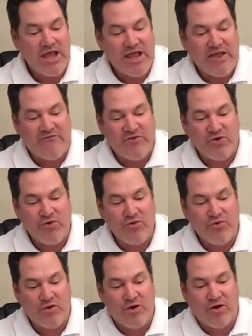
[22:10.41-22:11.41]
if
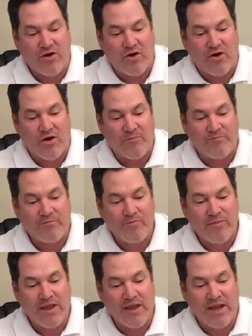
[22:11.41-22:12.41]
you are
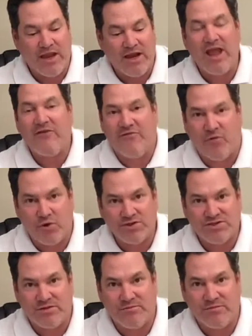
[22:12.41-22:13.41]
in a
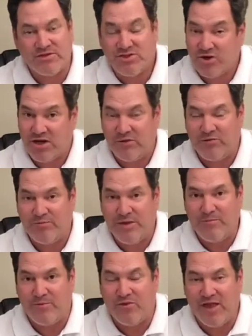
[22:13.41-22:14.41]
foursome, certainly with
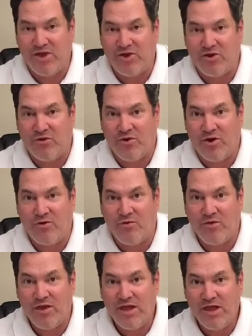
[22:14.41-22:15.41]
people that you don't know,